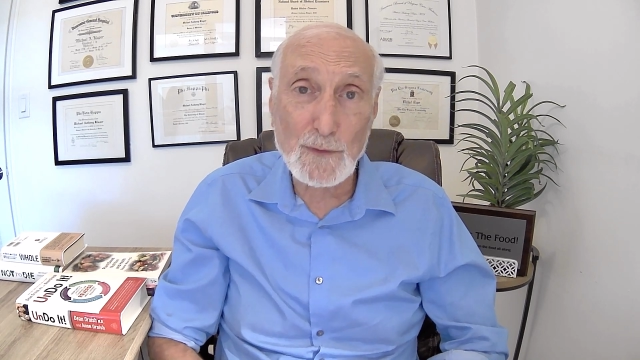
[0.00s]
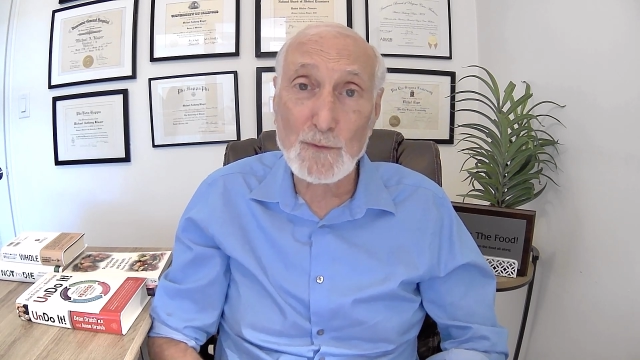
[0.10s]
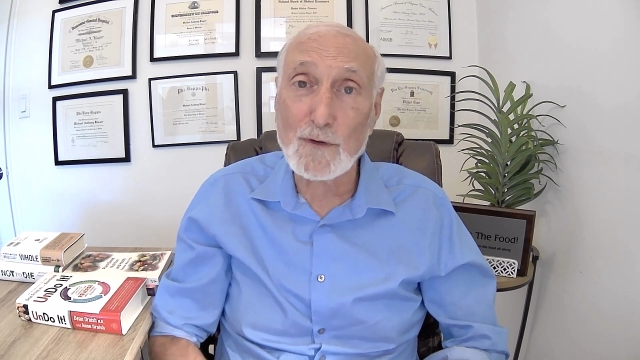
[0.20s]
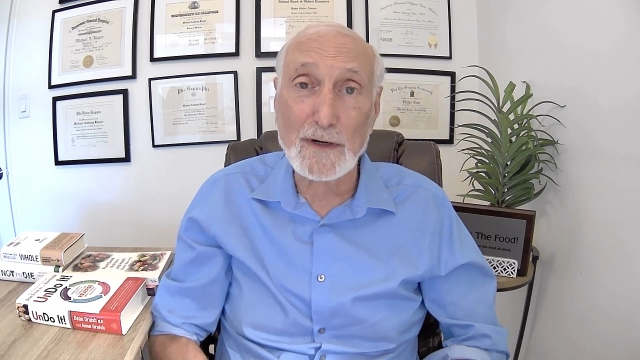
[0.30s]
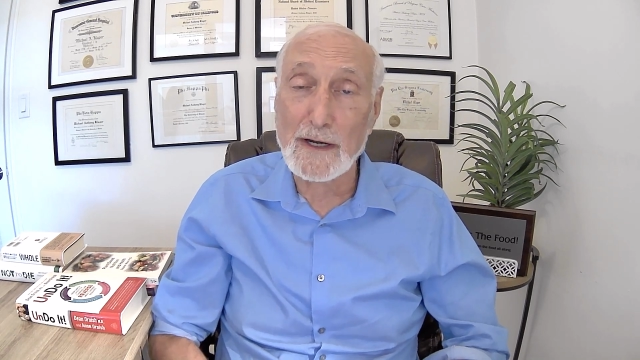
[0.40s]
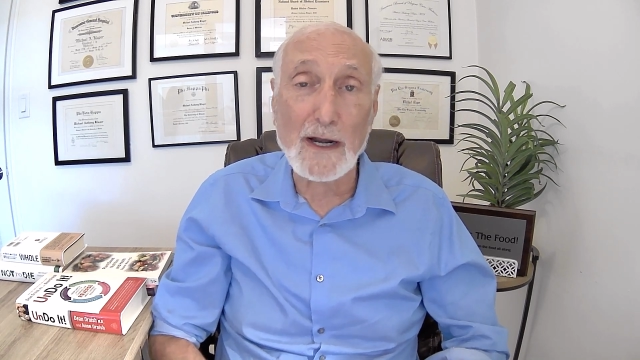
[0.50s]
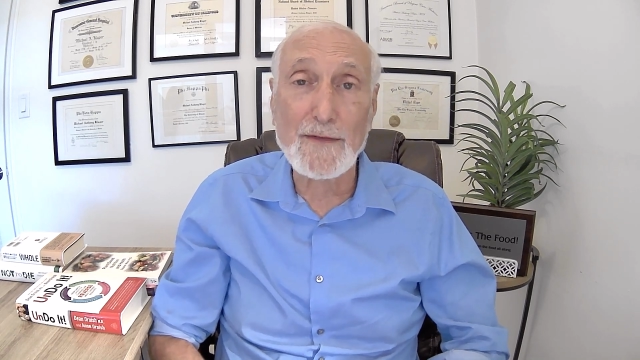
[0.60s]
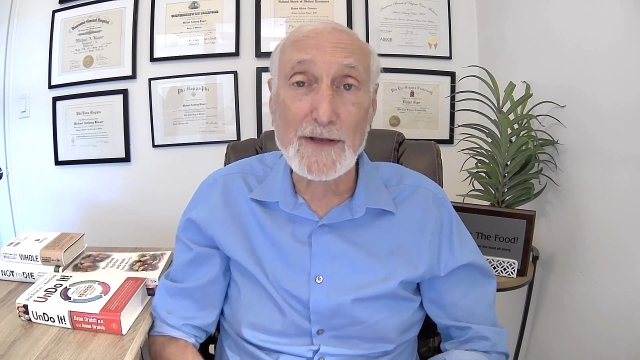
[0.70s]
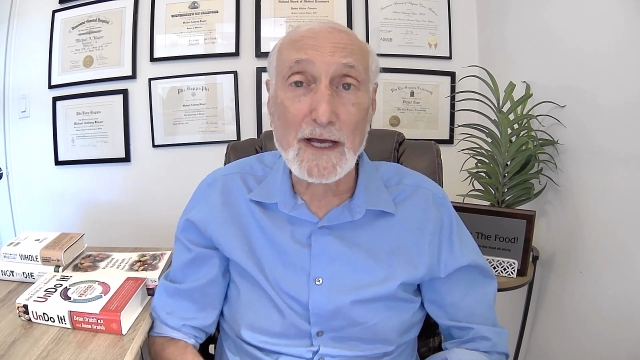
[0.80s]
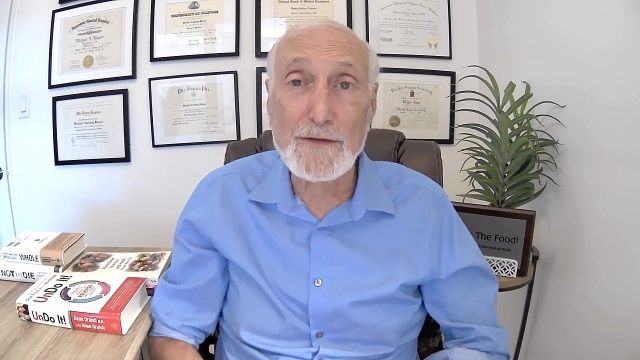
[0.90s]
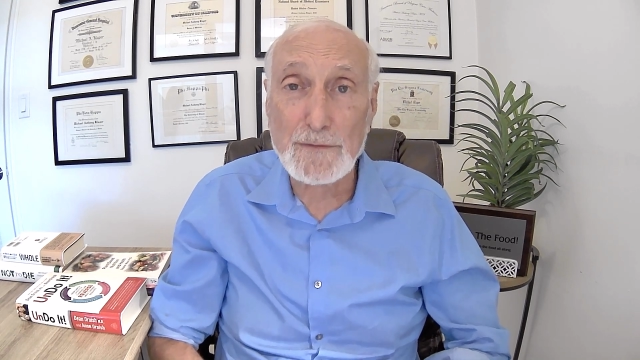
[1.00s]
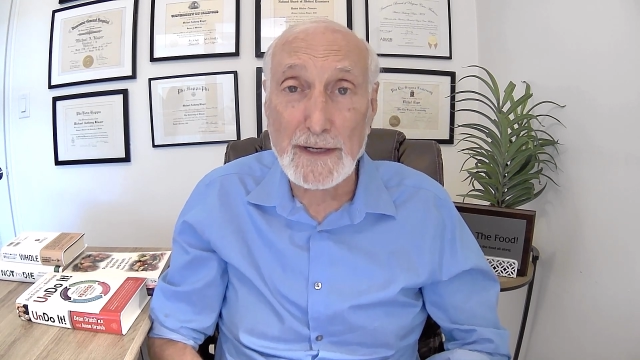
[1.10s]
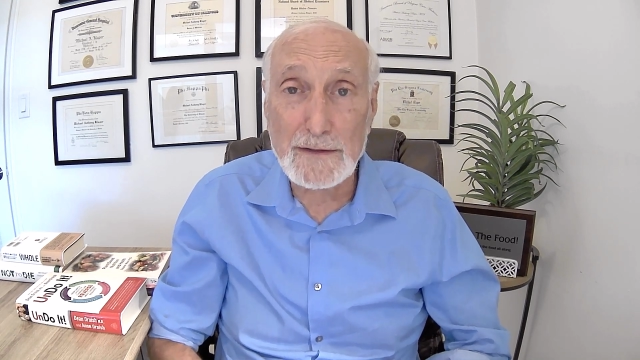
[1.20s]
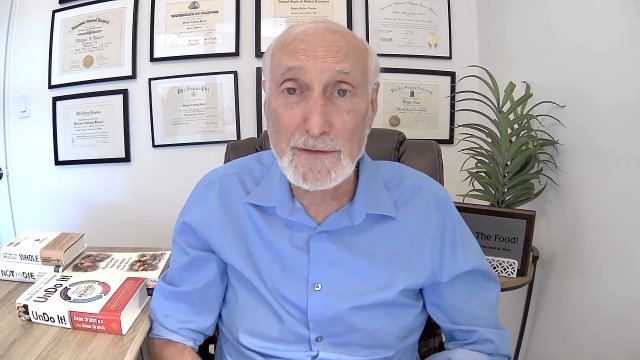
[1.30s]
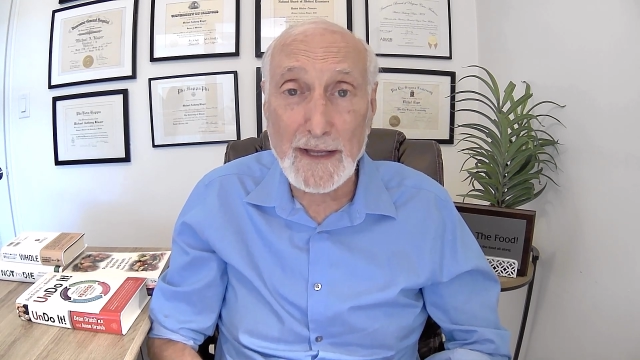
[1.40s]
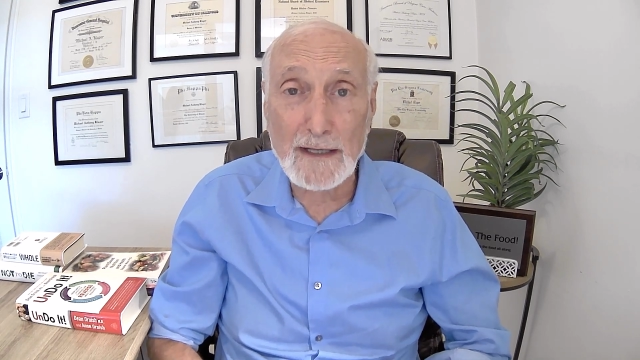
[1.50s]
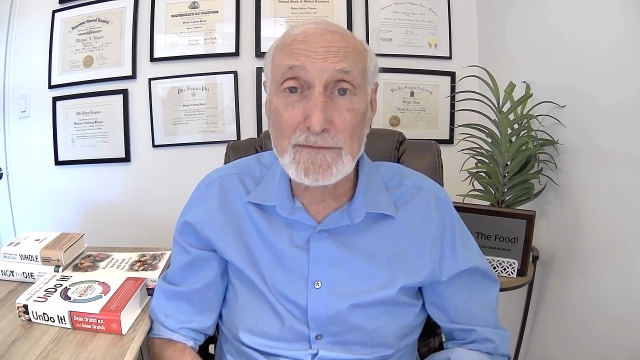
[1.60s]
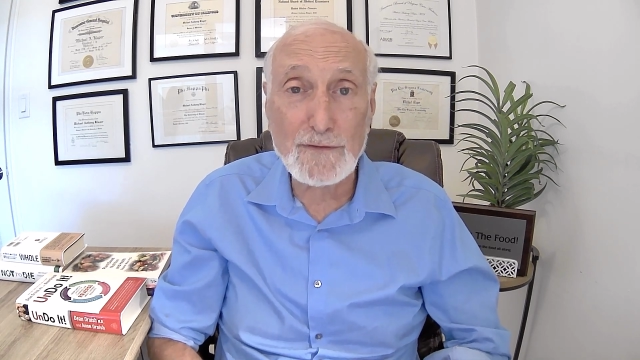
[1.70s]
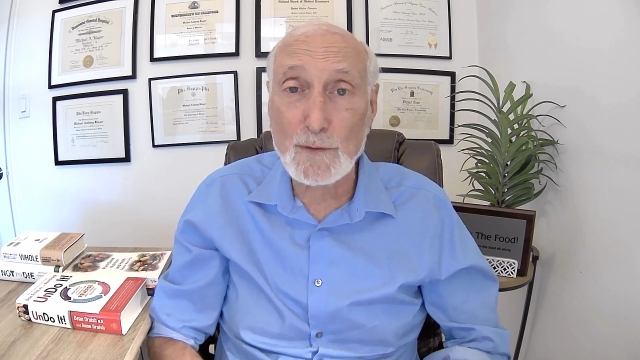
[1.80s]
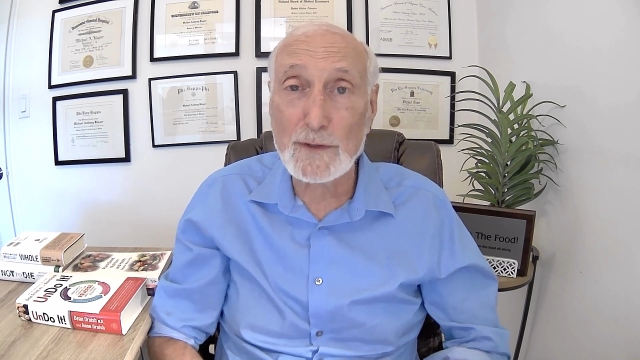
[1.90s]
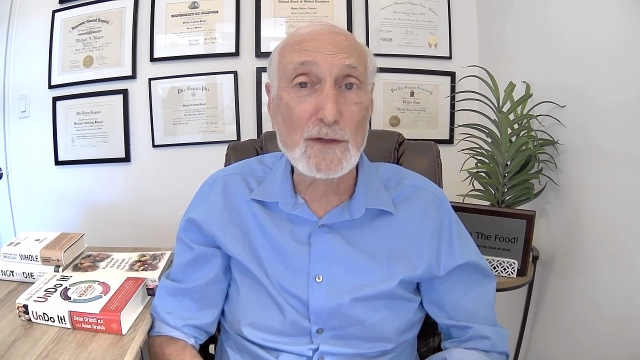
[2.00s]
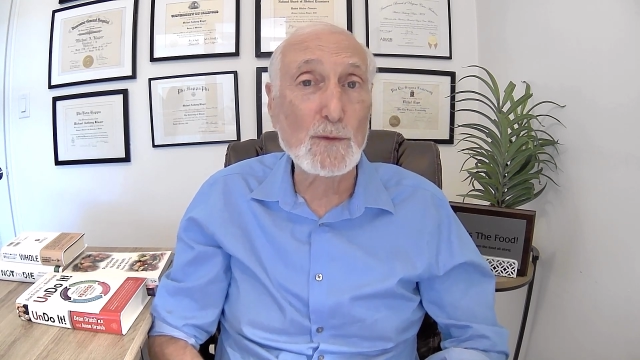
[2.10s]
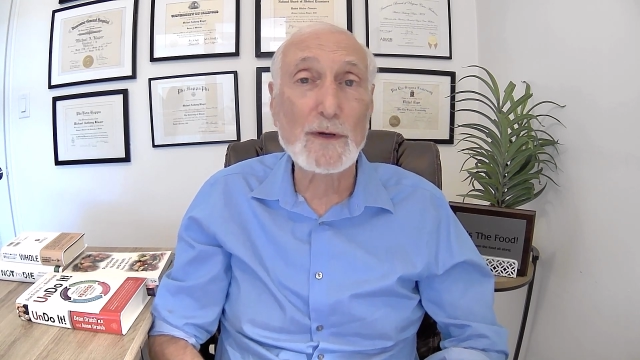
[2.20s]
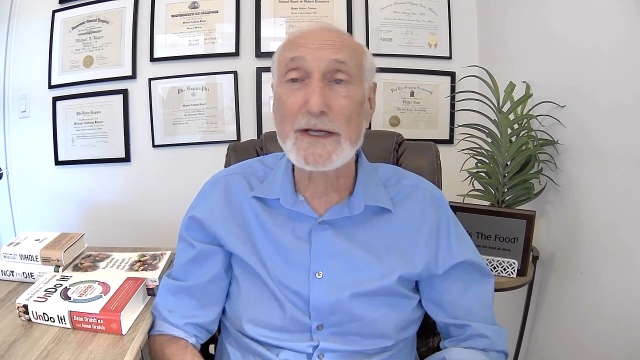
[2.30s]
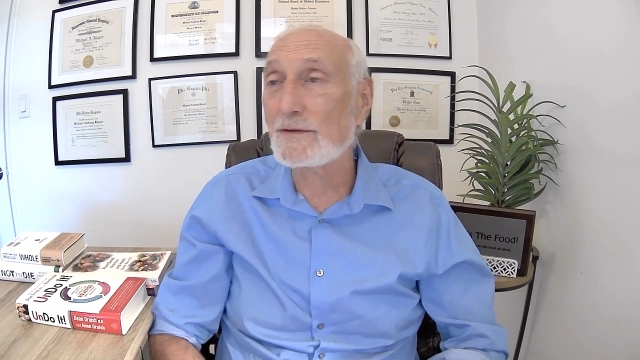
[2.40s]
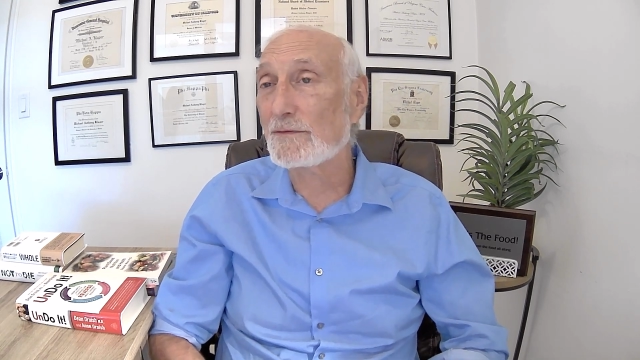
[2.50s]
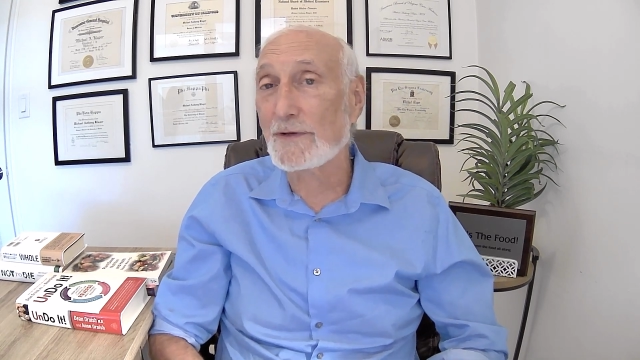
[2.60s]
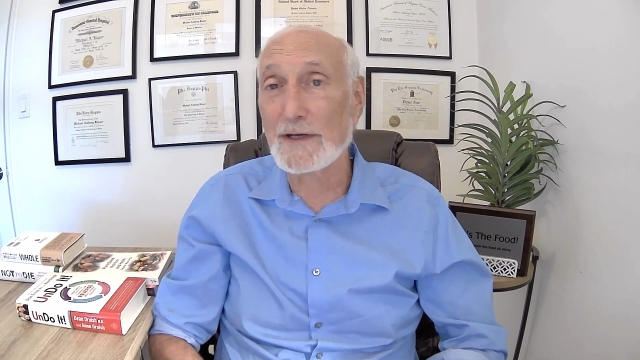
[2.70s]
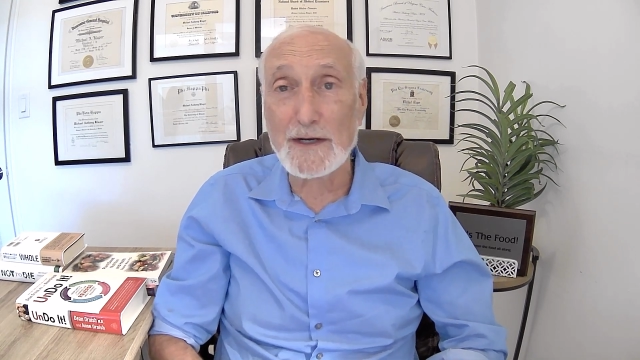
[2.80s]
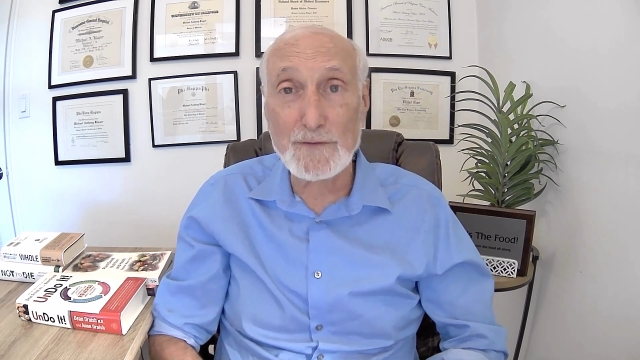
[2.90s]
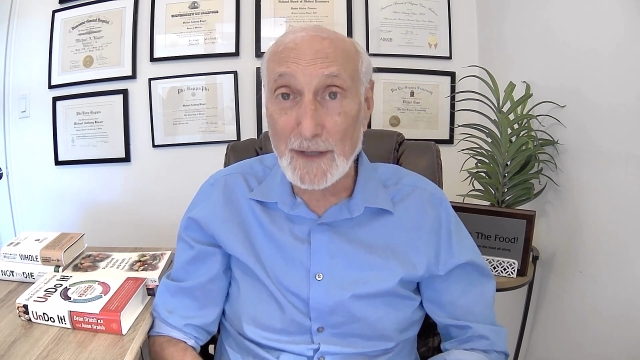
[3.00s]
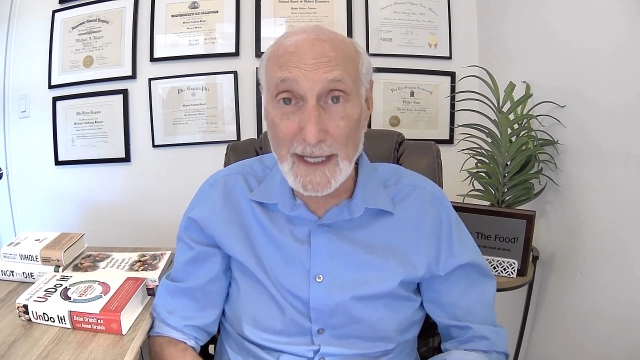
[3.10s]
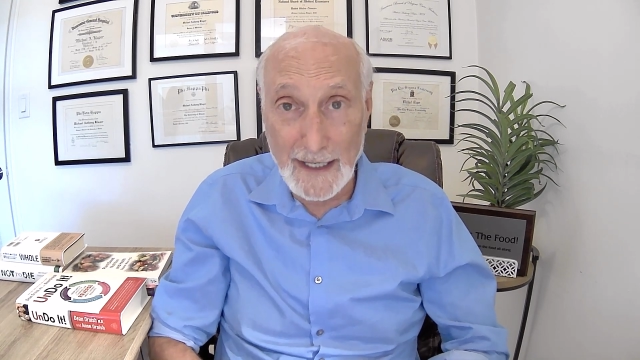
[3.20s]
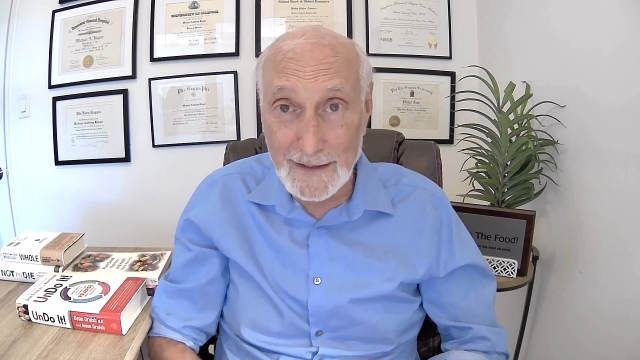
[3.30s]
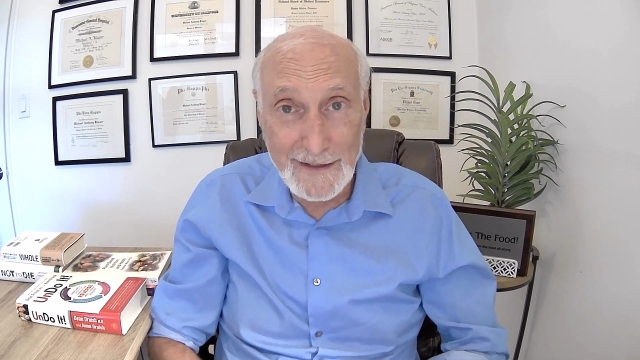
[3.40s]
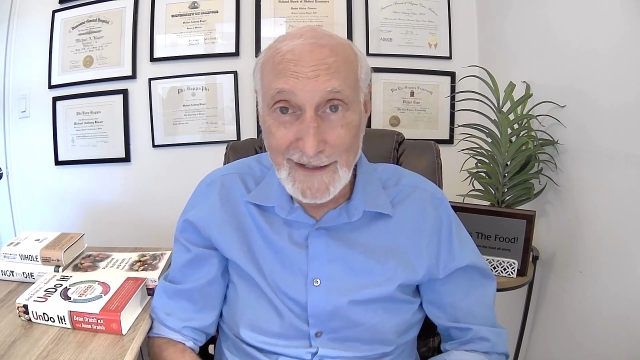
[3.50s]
ward and on the other end of that phone in a way you never had